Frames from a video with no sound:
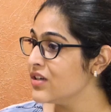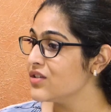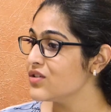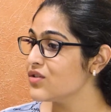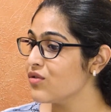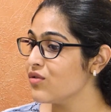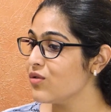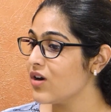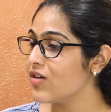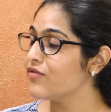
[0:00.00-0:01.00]

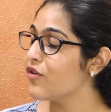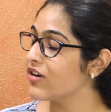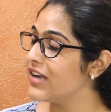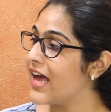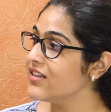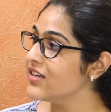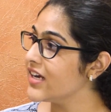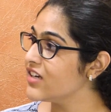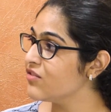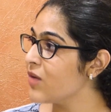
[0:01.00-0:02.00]
So for CLAT, the
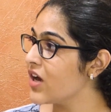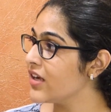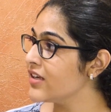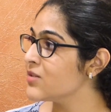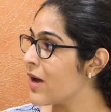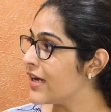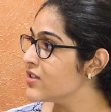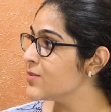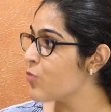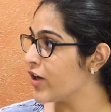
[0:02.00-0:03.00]
negative marking is
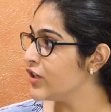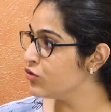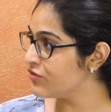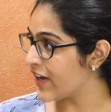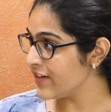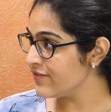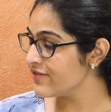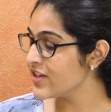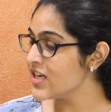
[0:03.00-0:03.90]
-0.25.